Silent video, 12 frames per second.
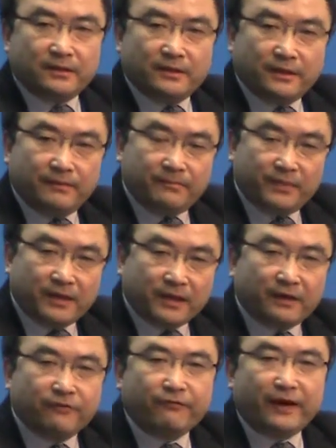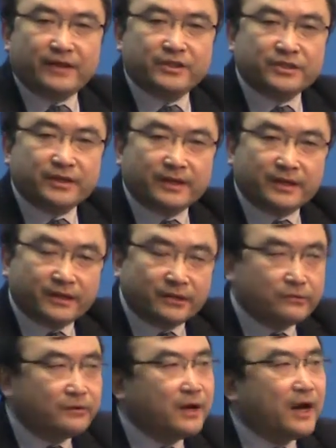the conventional